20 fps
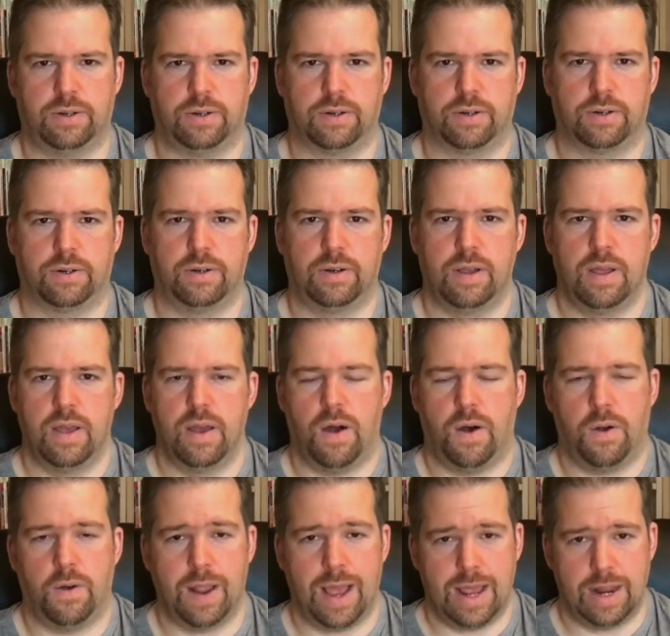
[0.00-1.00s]
or
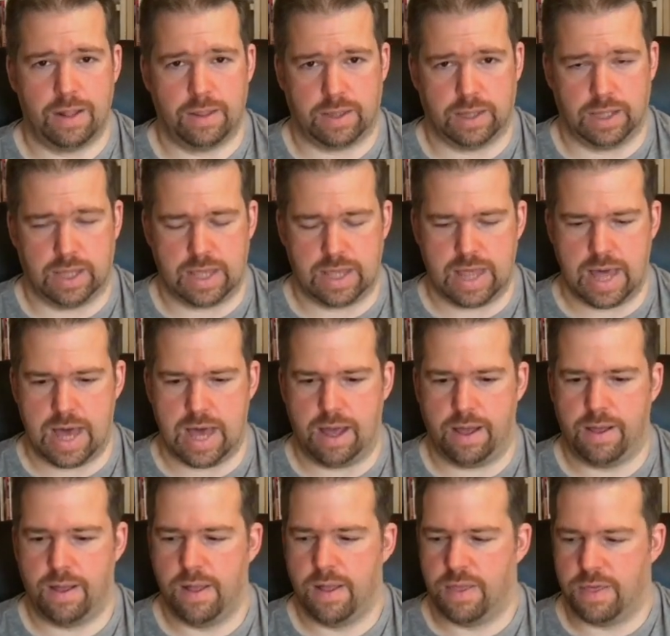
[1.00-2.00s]
anything like
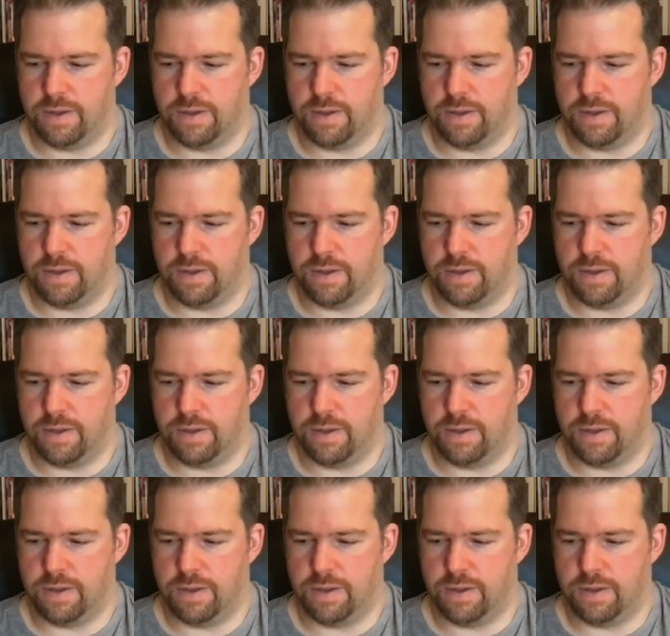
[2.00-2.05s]
that.